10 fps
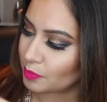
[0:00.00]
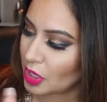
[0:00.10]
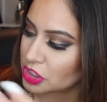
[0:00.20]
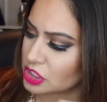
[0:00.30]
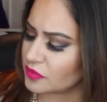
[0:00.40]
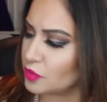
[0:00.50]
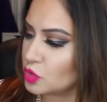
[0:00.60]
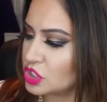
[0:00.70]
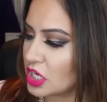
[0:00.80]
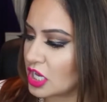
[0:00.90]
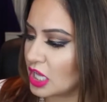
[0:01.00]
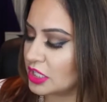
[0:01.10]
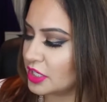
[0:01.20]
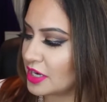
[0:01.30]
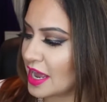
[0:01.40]
punch fuchsia
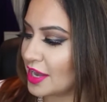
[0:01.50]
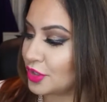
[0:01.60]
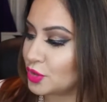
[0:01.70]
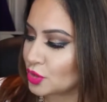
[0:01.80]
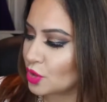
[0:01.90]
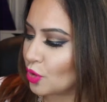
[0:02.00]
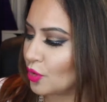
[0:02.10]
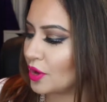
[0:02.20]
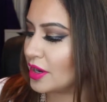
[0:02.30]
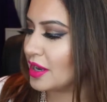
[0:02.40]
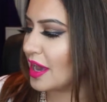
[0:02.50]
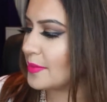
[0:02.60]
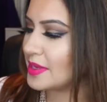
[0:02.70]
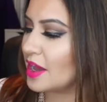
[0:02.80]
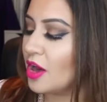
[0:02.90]
color and unicorn. I
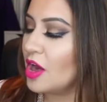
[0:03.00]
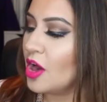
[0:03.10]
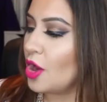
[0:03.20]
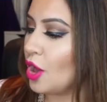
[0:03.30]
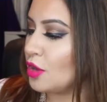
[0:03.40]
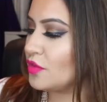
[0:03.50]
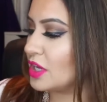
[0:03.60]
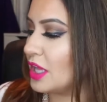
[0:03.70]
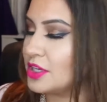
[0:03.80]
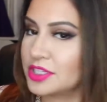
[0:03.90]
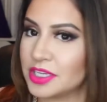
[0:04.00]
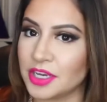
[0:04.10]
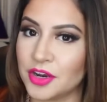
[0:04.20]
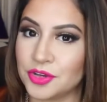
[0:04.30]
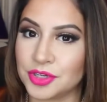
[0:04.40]
mean, all the colors in
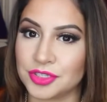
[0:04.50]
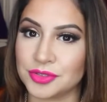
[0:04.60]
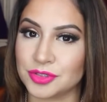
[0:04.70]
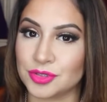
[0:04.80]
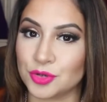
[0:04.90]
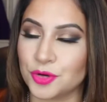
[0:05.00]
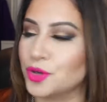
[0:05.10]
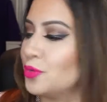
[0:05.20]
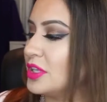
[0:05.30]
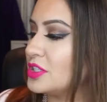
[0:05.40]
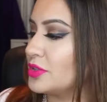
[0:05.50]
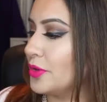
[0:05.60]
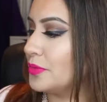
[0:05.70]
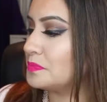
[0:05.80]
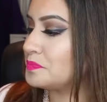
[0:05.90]
here you can do a tutorial with,
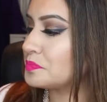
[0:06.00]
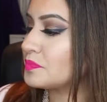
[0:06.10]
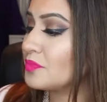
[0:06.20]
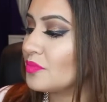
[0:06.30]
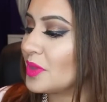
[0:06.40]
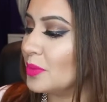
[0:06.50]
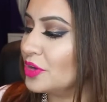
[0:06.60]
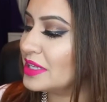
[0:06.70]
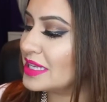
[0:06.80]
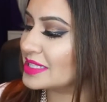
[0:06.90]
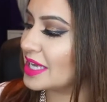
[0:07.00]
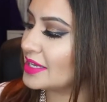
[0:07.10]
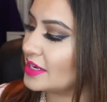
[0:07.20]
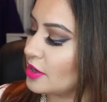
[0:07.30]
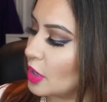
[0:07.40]
so I'm really
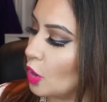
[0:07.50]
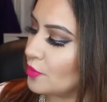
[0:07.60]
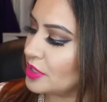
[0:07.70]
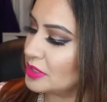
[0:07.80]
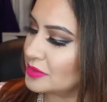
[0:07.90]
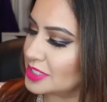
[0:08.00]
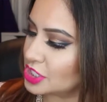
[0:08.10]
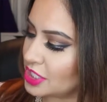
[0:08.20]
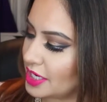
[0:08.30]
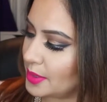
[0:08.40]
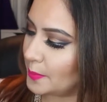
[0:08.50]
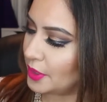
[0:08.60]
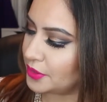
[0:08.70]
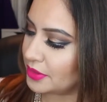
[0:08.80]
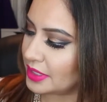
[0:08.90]
excited. I already used the shade
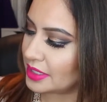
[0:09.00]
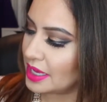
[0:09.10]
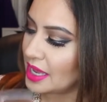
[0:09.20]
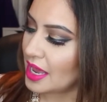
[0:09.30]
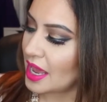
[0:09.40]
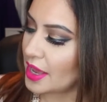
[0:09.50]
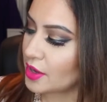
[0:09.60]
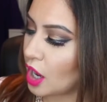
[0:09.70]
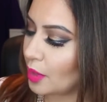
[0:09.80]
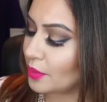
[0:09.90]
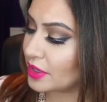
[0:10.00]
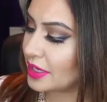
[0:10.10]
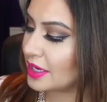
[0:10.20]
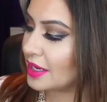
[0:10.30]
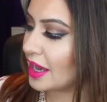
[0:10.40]
Buttery and
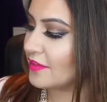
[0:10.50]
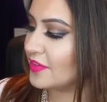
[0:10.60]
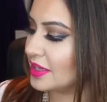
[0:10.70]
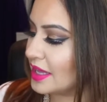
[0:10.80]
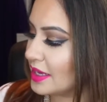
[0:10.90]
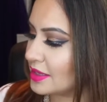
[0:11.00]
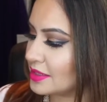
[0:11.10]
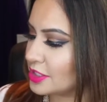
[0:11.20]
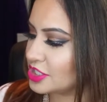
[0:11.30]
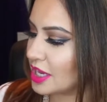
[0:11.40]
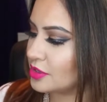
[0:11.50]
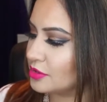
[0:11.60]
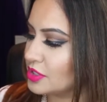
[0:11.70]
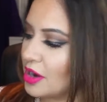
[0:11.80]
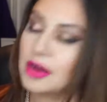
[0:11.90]
Aubergine. I feel like these
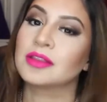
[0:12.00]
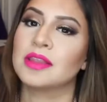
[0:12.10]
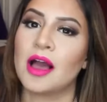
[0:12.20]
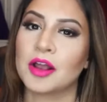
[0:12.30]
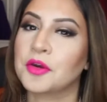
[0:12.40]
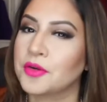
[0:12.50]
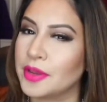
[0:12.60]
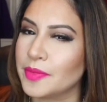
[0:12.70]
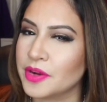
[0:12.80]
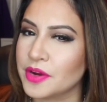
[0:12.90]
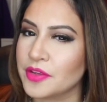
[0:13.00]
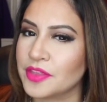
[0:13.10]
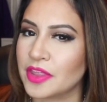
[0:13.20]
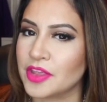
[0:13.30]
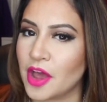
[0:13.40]
shadows are a lot creamier
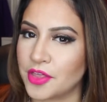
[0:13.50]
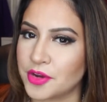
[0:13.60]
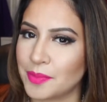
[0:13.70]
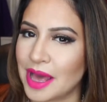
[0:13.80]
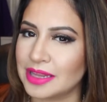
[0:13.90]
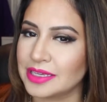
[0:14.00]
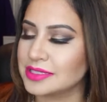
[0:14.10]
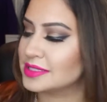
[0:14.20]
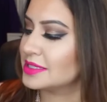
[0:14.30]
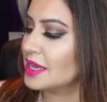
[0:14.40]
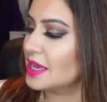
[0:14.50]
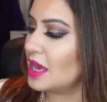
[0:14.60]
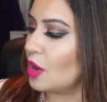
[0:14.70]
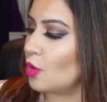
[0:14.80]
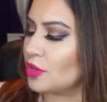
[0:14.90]
than the other palettes,
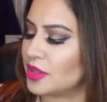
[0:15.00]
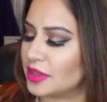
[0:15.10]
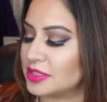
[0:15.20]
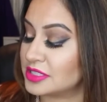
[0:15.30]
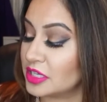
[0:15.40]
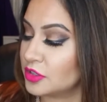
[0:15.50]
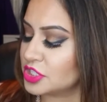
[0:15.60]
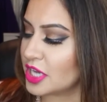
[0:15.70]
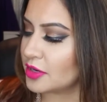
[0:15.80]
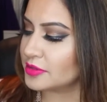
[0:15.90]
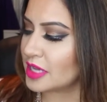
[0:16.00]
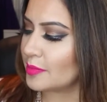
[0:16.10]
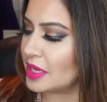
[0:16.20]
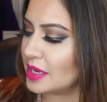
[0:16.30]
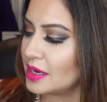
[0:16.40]
or than the single shadows I
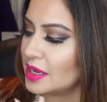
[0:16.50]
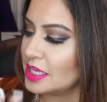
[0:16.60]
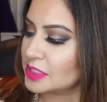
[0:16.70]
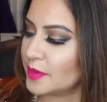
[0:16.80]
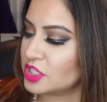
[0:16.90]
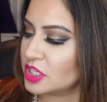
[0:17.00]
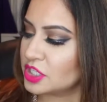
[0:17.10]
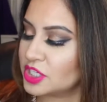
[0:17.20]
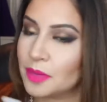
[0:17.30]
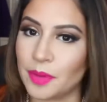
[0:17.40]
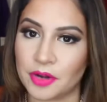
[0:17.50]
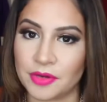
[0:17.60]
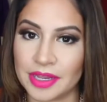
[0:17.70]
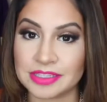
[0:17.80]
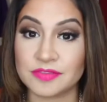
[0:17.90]
mean, especially the shade
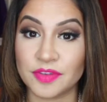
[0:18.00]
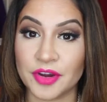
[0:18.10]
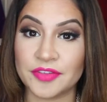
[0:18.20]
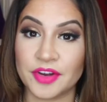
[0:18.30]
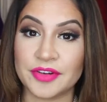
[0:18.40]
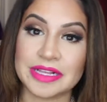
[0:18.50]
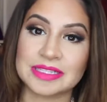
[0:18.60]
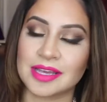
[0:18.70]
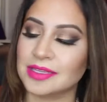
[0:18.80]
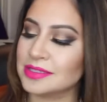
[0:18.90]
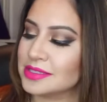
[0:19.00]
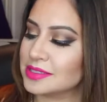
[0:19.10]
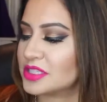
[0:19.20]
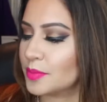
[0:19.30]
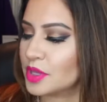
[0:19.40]
Buttery. It's very intense.
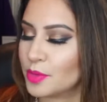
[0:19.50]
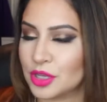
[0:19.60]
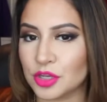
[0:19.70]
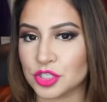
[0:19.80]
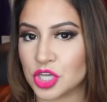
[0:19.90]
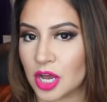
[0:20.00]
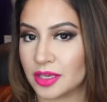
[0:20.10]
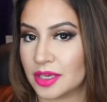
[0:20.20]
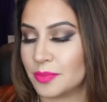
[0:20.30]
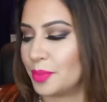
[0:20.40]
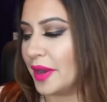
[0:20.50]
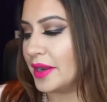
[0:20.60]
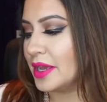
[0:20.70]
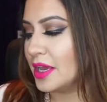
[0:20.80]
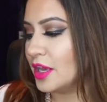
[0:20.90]
Some of them are a little chalky,
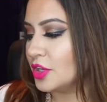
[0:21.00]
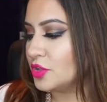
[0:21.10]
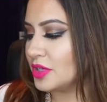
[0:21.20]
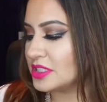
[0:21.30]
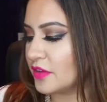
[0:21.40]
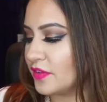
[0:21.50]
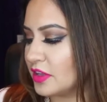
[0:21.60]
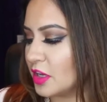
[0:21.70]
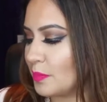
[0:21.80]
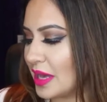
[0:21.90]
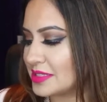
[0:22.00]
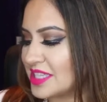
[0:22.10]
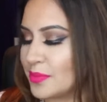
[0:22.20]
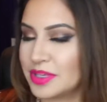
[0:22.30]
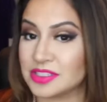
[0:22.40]
but you can definitely look past
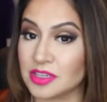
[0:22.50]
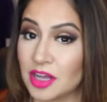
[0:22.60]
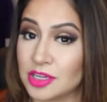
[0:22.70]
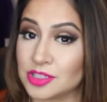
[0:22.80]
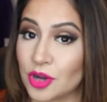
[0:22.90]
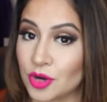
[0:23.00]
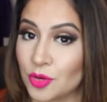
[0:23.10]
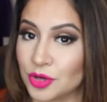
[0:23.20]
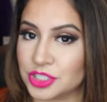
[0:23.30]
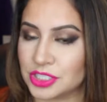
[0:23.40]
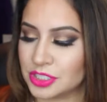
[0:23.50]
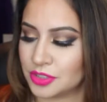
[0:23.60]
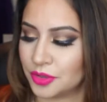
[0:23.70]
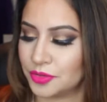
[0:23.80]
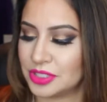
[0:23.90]
that because the colors are gorgeous.
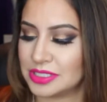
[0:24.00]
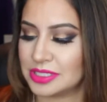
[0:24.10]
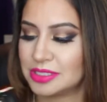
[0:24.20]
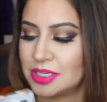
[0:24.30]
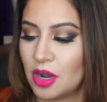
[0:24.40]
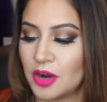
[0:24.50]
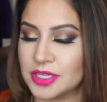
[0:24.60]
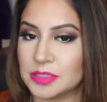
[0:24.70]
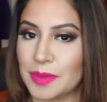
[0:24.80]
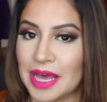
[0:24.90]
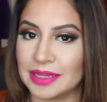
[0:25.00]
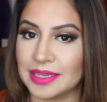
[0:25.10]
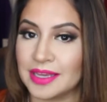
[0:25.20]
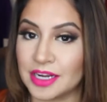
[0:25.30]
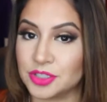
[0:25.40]
So this is the Artist
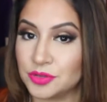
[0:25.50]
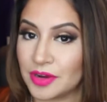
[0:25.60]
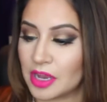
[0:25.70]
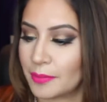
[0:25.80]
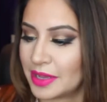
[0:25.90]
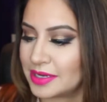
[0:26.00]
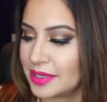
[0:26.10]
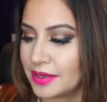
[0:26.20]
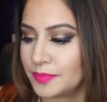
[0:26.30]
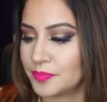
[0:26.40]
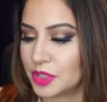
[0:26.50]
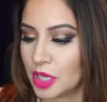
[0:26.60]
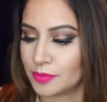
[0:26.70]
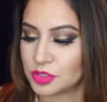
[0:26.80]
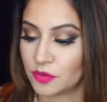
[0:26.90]
Palette and I do recommend it.
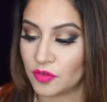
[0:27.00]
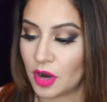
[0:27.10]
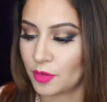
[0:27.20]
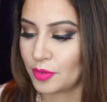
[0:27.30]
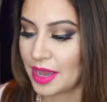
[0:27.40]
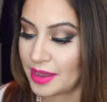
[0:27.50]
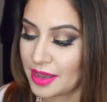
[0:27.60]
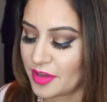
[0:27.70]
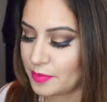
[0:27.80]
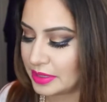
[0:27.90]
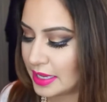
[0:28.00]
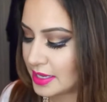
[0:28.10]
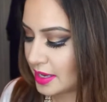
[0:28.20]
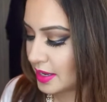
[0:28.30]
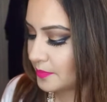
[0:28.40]
So far I've been
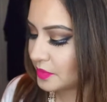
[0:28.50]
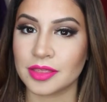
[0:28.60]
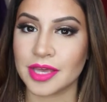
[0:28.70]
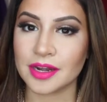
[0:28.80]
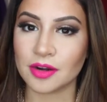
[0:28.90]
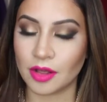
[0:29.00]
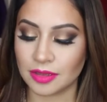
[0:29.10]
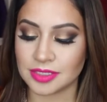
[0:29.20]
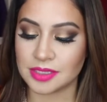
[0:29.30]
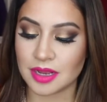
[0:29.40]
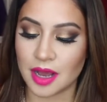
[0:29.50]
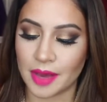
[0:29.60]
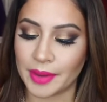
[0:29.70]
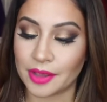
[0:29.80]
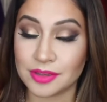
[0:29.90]
liking it. Then on
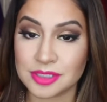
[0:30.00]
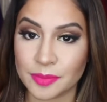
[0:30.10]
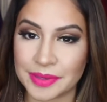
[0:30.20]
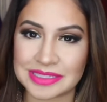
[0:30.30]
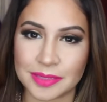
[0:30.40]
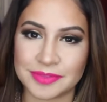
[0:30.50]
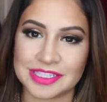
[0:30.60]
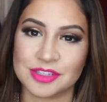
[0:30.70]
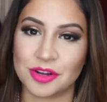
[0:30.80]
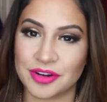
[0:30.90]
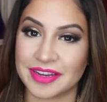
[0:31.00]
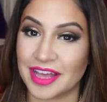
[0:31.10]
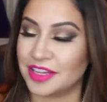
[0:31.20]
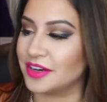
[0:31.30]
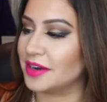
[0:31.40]
Ulta.com I also picked up this Laura
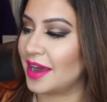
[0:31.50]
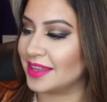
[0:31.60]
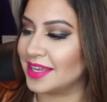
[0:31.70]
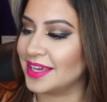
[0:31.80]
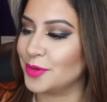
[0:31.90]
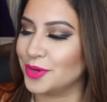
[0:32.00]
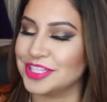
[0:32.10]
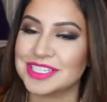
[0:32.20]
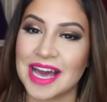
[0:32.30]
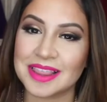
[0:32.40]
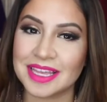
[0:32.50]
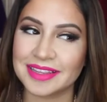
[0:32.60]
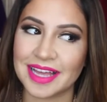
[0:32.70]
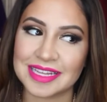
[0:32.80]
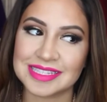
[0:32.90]
Geller highlight, which
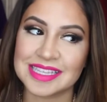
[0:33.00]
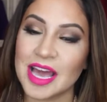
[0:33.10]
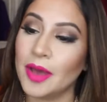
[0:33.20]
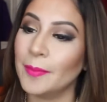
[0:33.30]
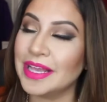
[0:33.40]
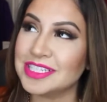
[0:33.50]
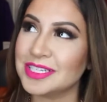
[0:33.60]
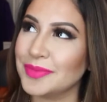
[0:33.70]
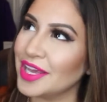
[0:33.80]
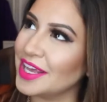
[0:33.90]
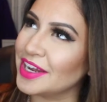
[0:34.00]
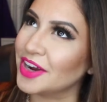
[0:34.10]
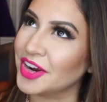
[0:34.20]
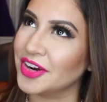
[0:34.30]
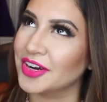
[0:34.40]
Kathleen Lights mentioned me in
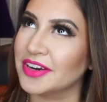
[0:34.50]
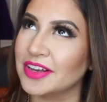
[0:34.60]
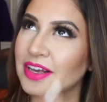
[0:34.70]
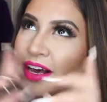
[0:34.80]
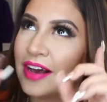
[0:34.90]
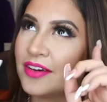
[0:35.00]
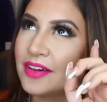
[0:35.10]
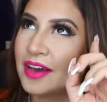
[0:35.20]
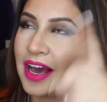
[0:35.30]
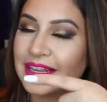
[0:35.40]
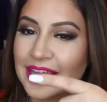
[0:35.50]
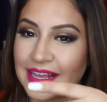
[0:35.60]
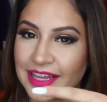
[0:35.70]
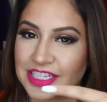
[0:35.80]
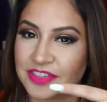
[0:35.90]
her highlight
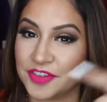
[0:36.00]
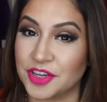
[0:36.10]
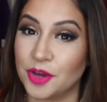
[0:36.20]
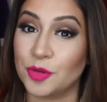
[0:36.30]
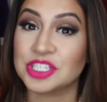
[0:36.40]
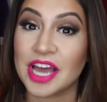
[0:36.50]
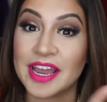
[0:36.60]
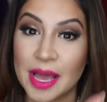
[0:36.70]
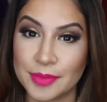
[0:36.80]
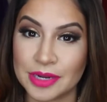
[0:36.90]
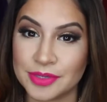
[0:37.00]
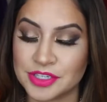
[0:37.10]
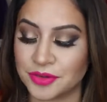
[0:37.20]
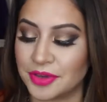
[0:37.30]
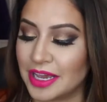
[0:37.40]
collection video, which I am going to be
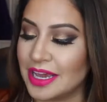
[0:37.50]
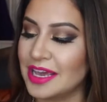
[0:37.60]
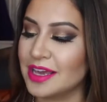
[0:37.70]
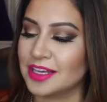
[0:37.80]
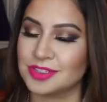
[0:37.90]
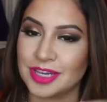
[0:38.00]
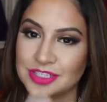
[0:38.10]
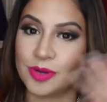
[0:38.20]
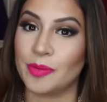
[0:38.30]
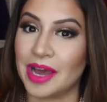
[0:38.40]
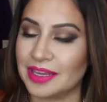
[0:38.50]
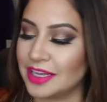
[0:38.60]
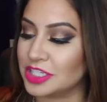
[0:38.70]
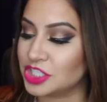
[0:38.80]
doing because you guys know I'm a highlight